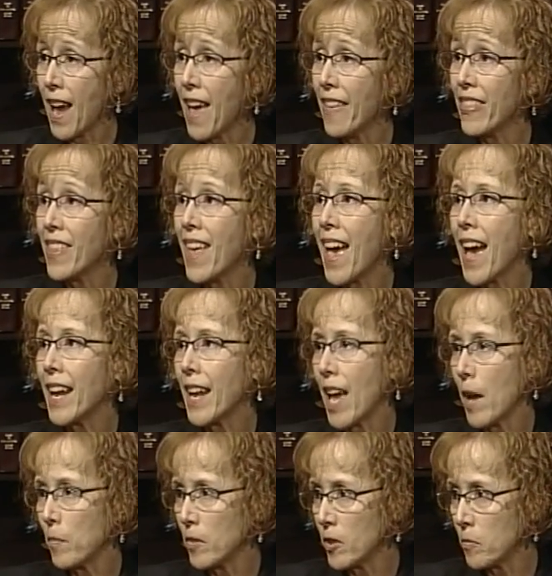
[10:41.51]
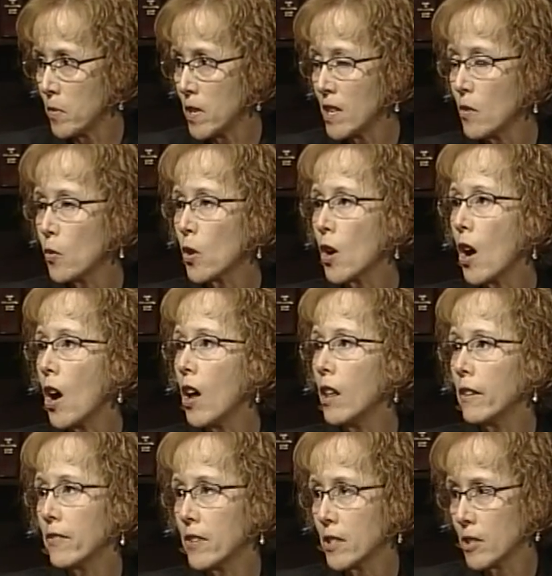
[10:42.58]
and that happened to be where
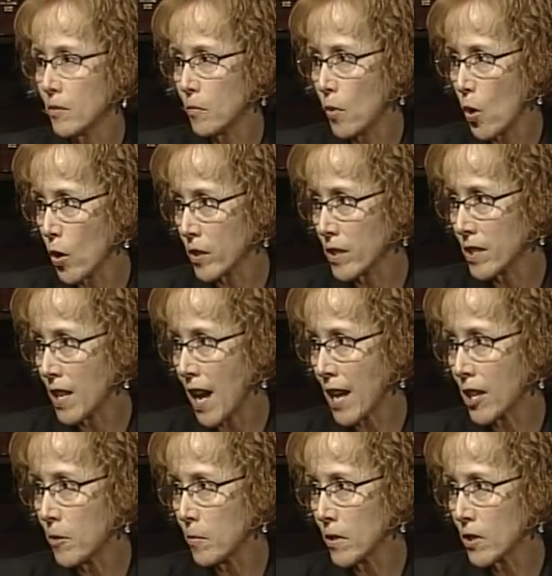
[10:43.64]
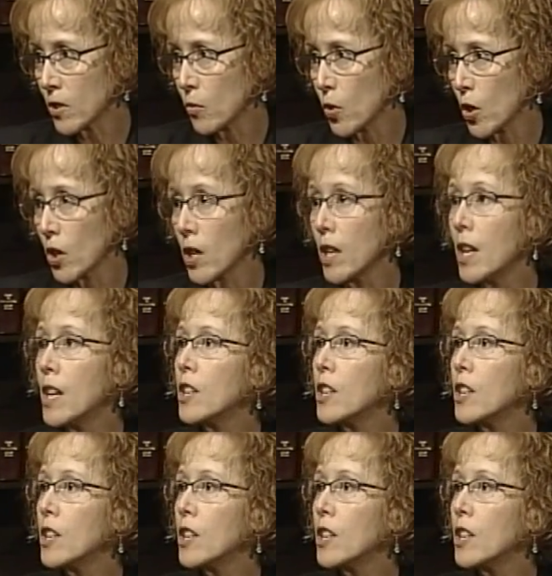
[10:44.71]
all of his important documents were,